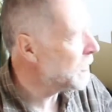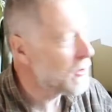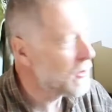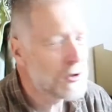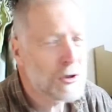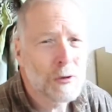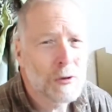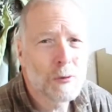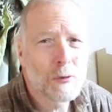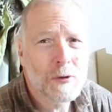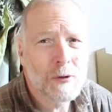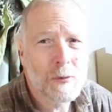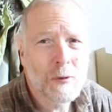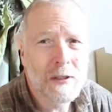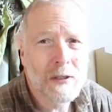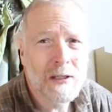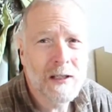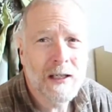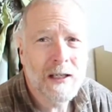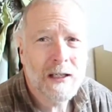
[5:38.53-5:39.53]
of the tools
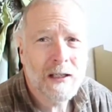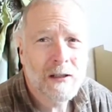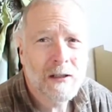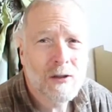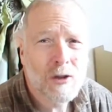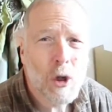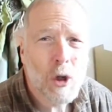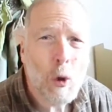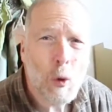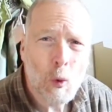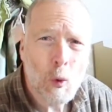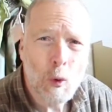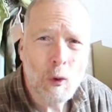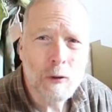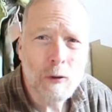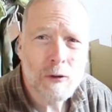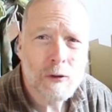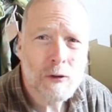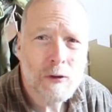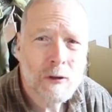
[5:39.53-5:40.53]
we take
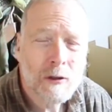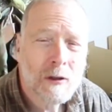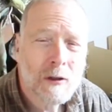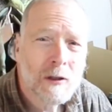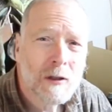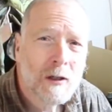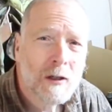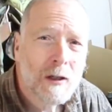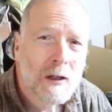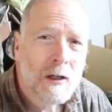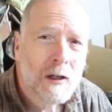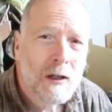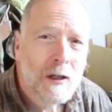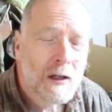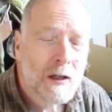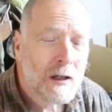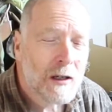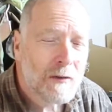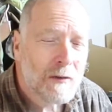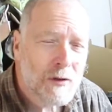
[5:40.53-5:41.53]
tools
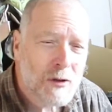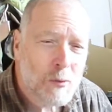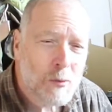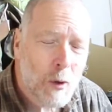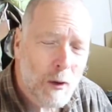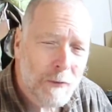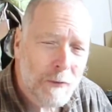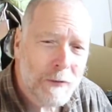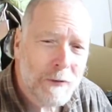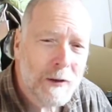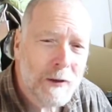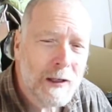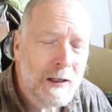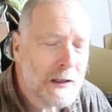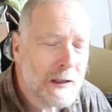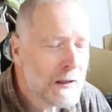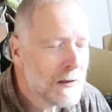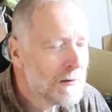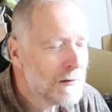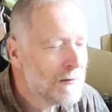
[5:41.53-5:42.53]
if there's one
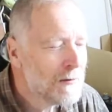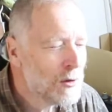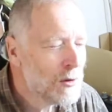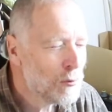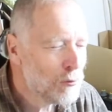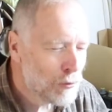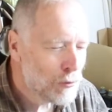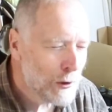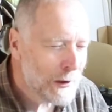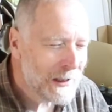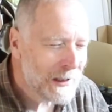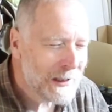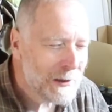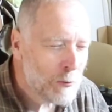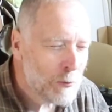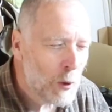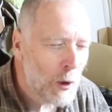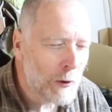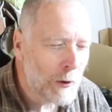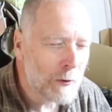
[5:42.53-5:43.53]
thing you really
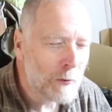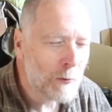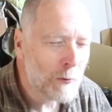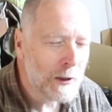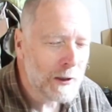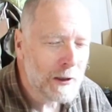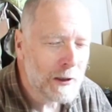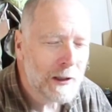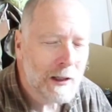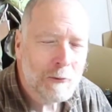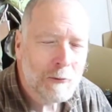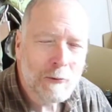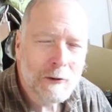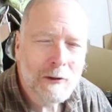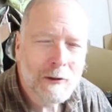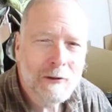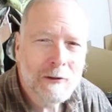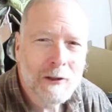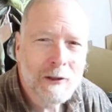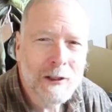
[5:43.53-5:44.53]
want when you're out
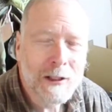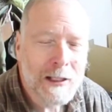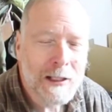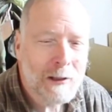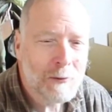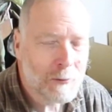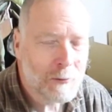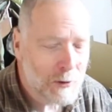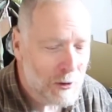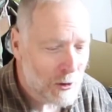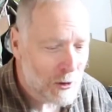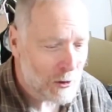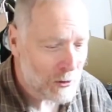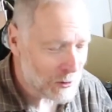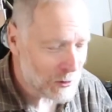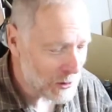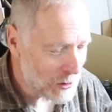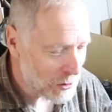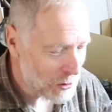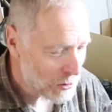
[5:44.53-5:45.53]
in the
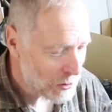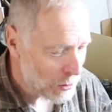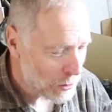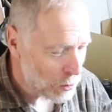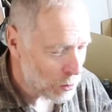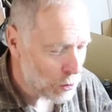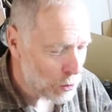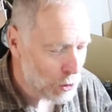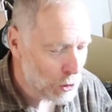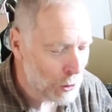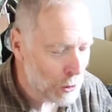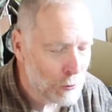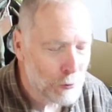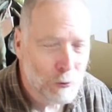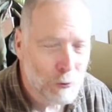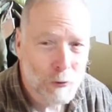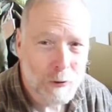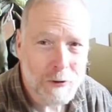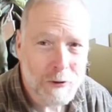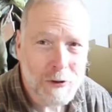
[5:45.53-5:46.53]
outdoors it's
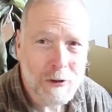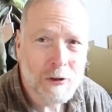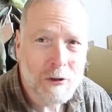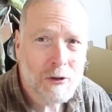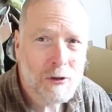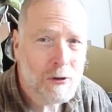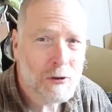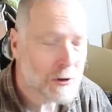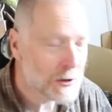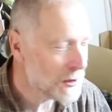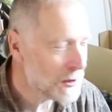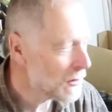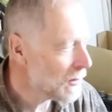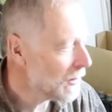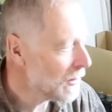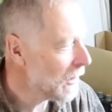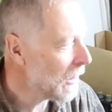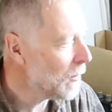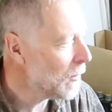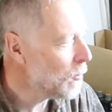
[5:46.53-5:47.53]
tools it's just
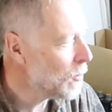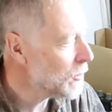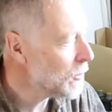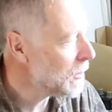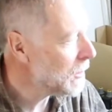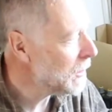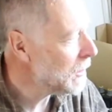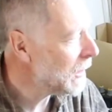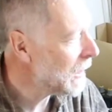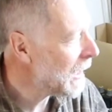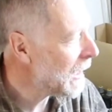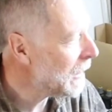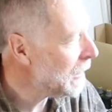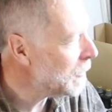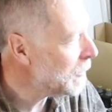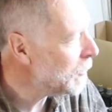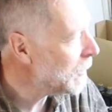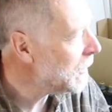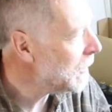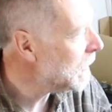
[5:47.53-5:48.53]
how much can you
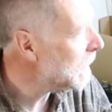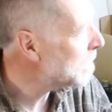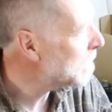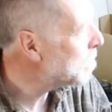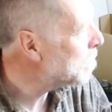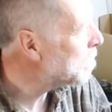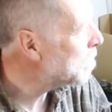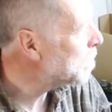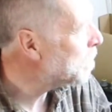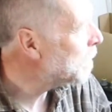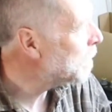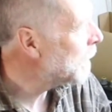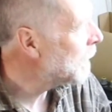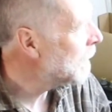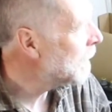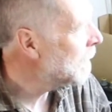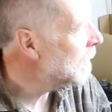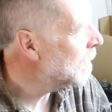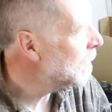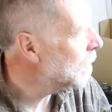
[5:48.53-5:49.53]
carry with you
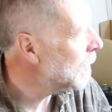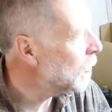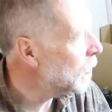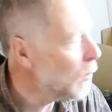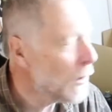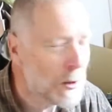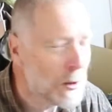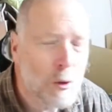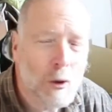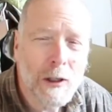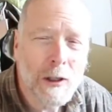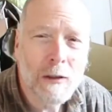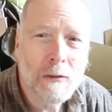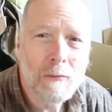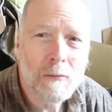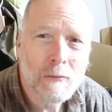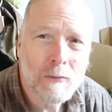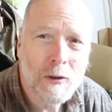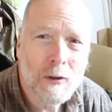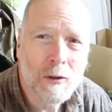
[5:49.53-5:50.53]
well we're going
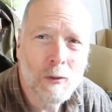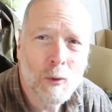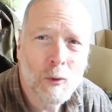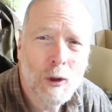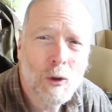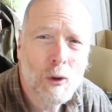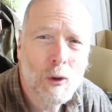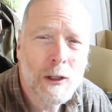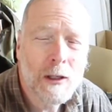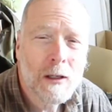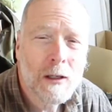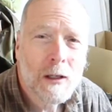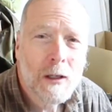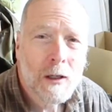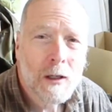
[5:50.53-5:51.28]
you know we're going